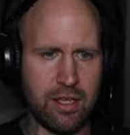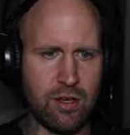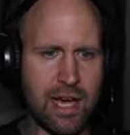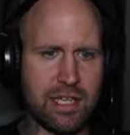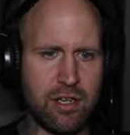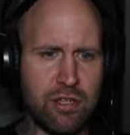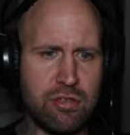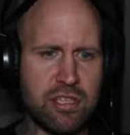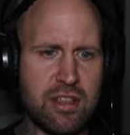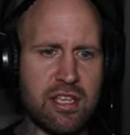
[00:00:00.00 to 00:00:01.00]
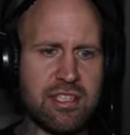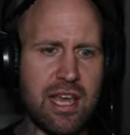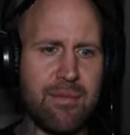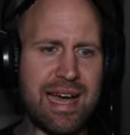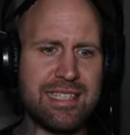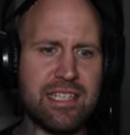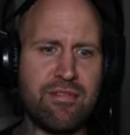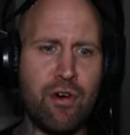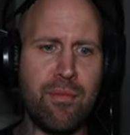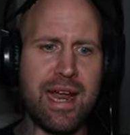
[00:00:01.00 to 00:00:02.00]
You guys are using the same
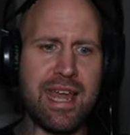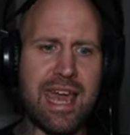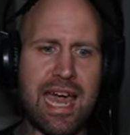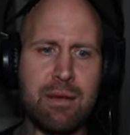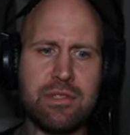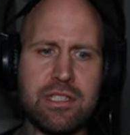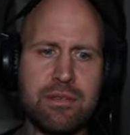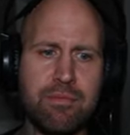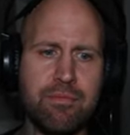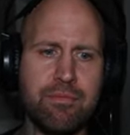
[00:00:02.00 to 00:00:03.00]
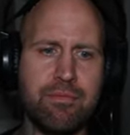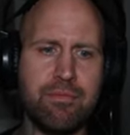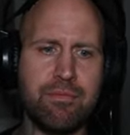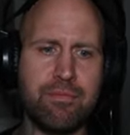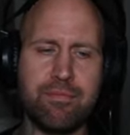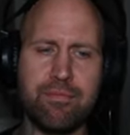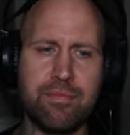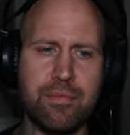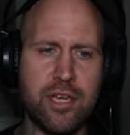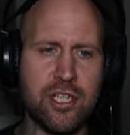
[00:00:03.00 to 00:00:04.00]
assets for many games.
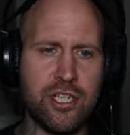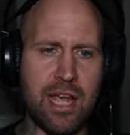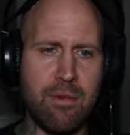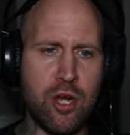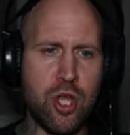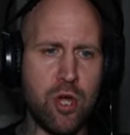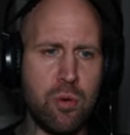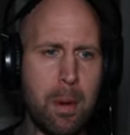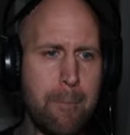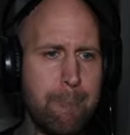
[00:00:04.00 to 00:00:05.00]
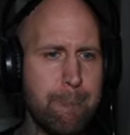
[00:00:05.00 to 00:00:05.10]
Shame on you.